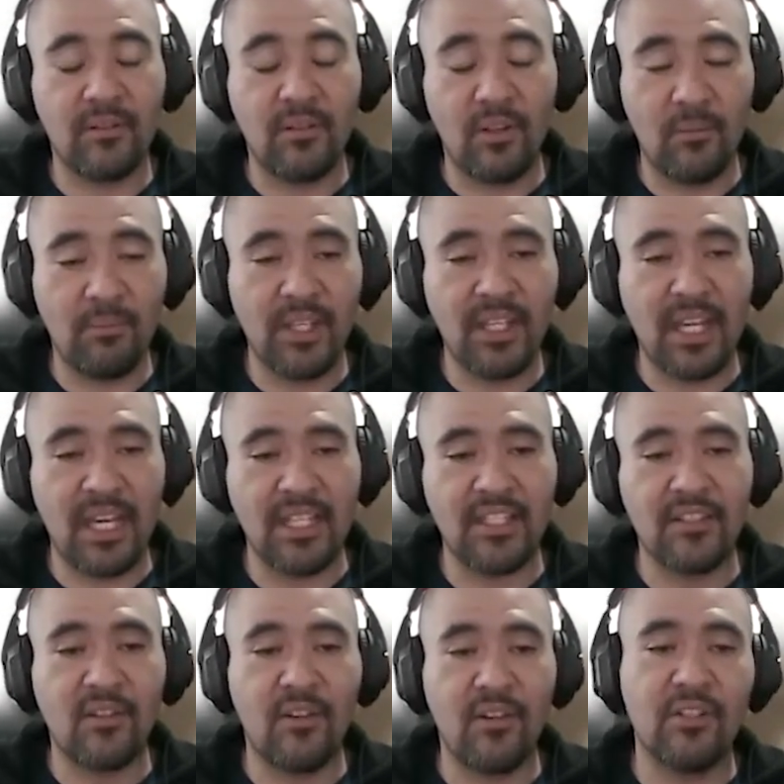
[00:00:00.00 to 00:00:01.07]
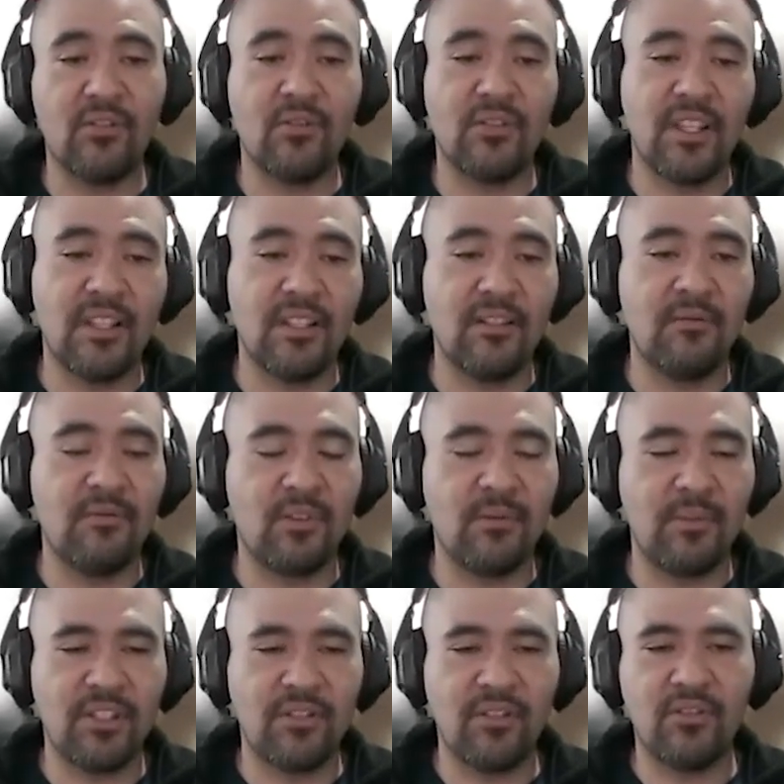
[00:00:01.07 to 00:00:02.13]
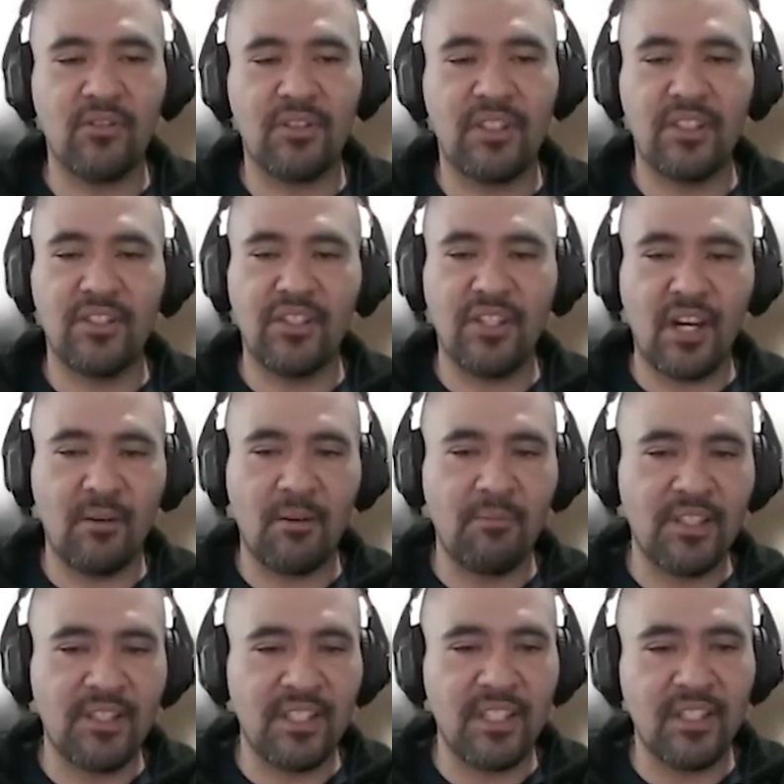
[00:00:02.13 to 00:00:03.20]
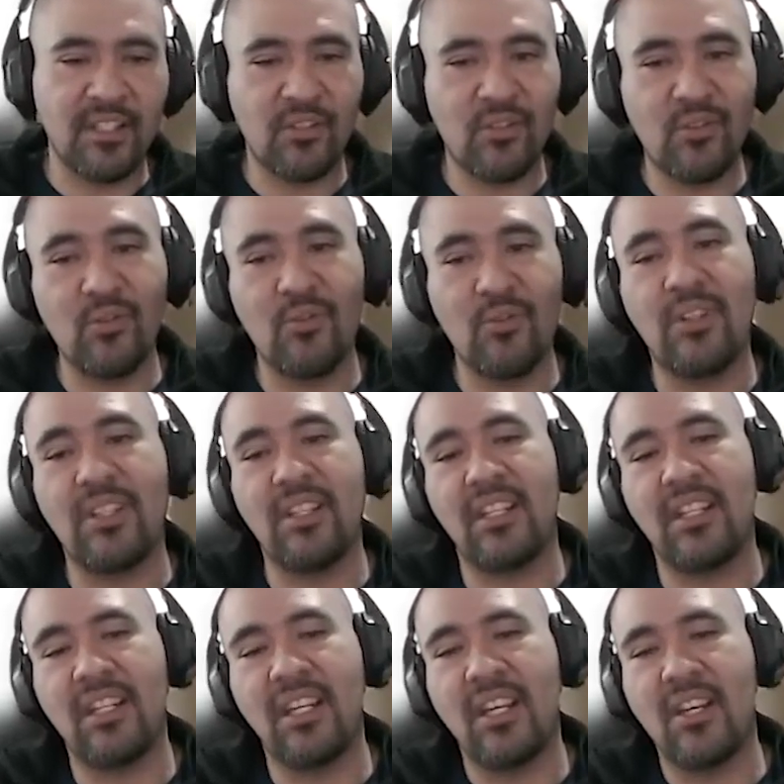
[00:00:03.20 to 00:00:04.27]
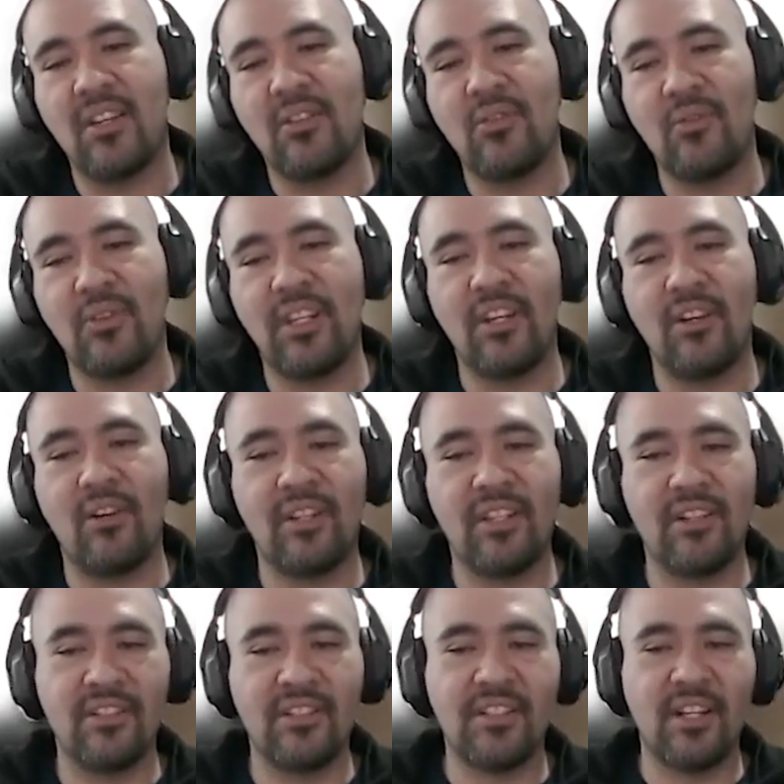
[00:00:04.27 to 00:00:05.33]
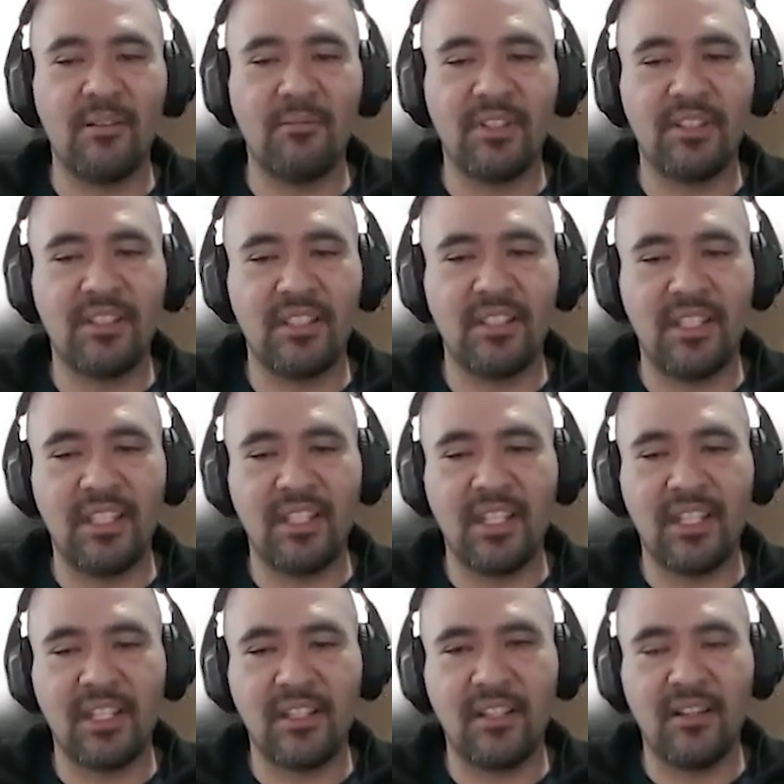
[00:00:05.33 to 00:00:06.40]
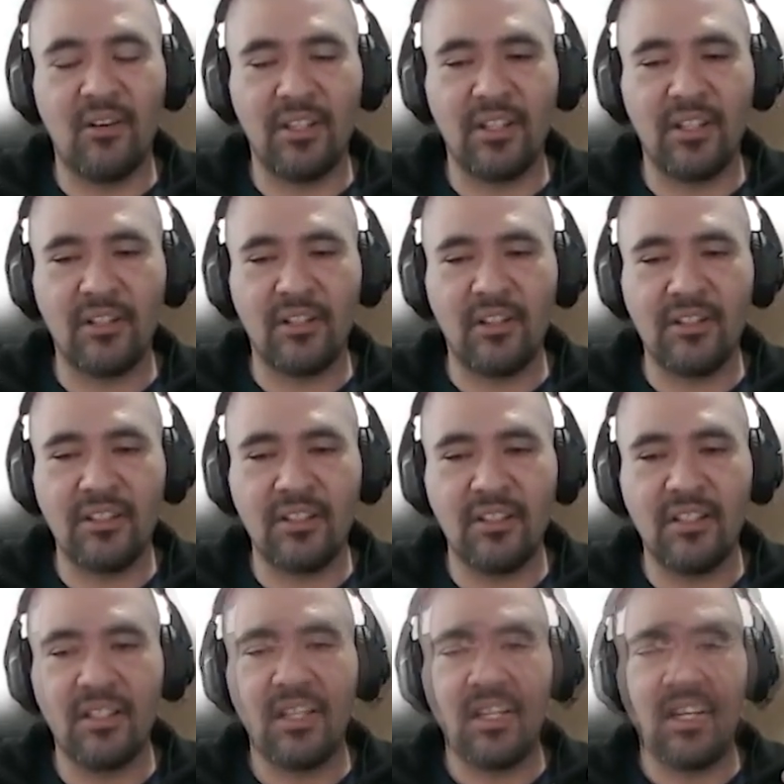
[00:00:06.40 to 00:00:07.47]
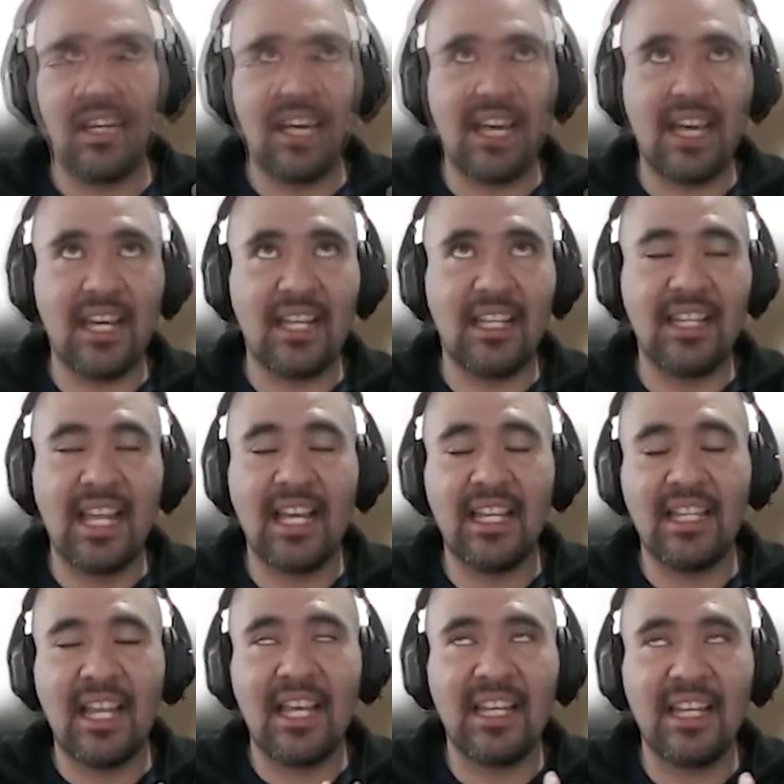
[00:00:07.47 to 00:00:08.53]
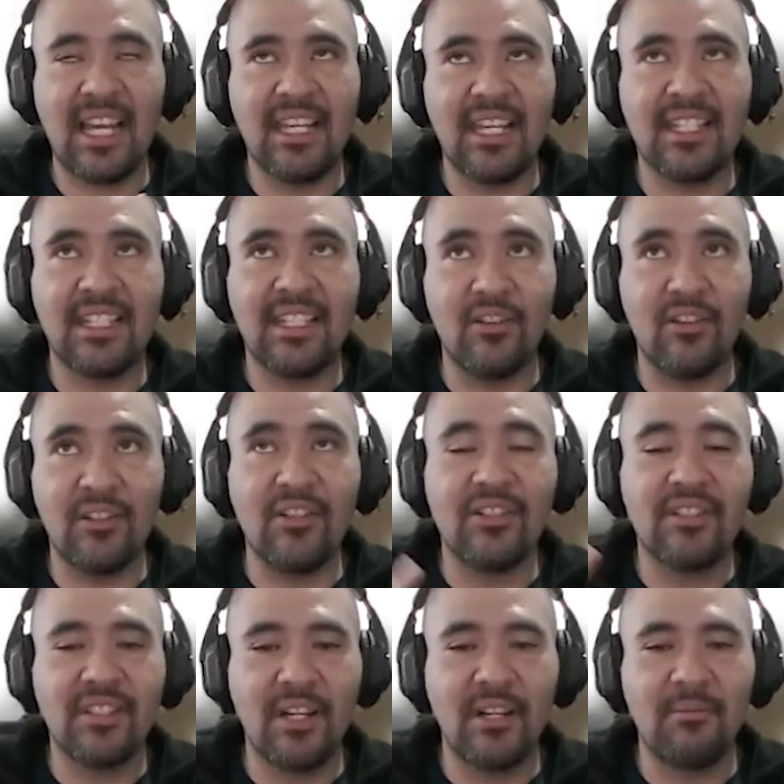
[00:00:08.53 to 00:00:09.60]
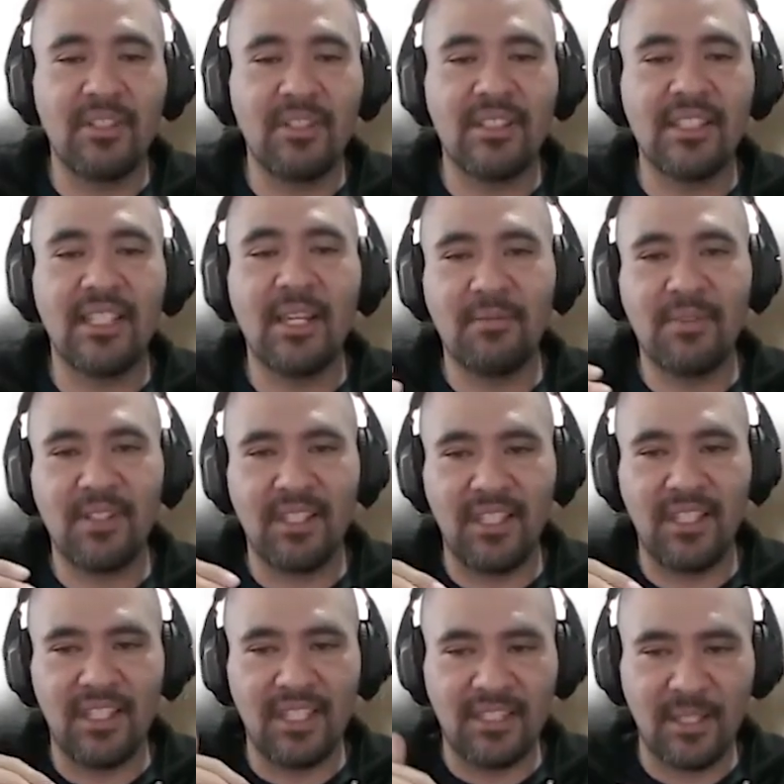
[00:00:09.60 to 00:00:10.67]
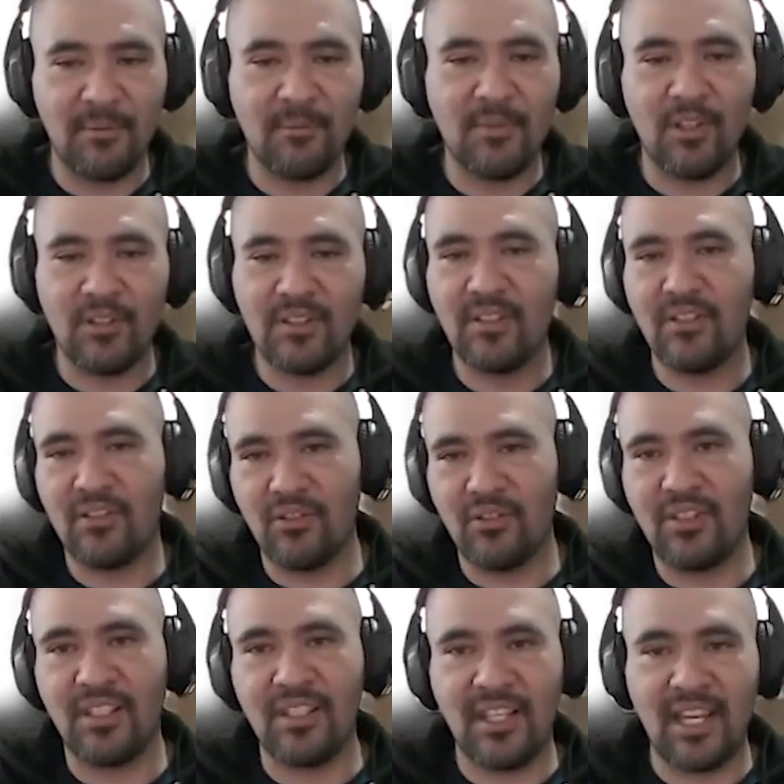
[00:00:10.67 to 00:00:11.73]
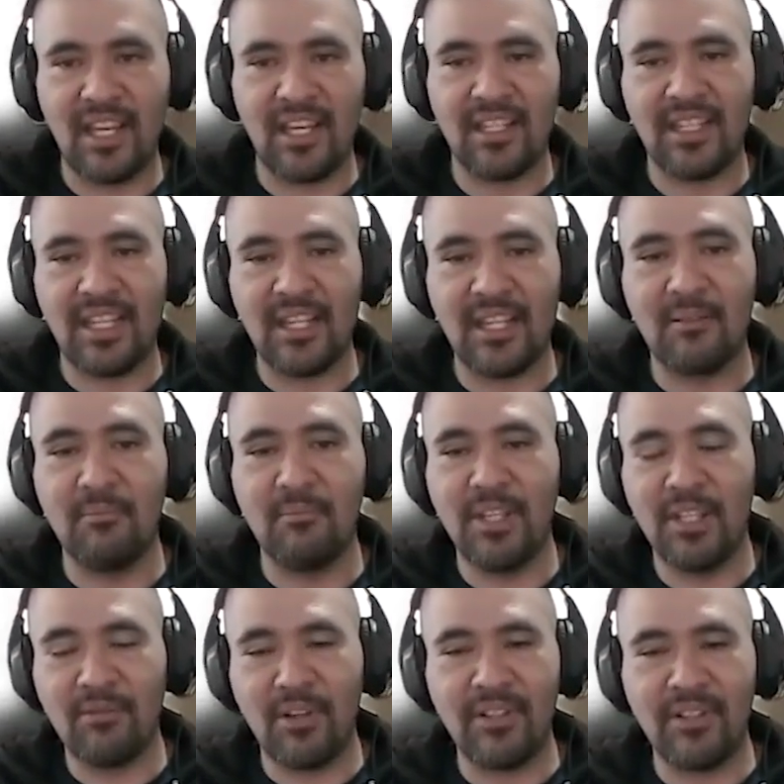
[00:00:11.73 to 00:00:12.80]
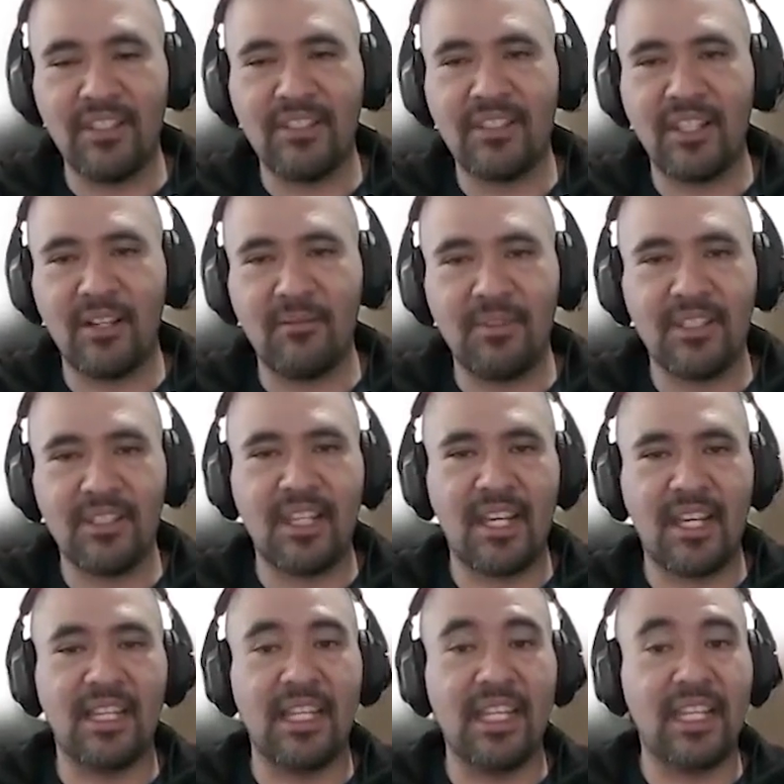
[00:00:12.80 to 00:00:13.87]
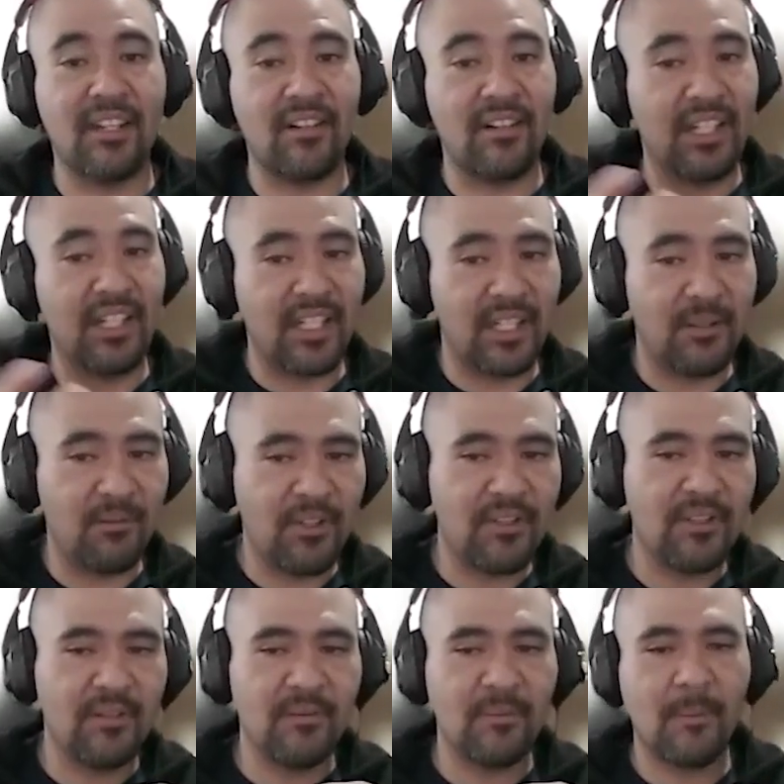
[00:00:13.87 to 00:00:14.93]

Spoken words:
topic and is going to send the information using gRPC to the other service in the other cluster. Like the other service lives in the same cluster using that mirroring service that Linkerd gives us.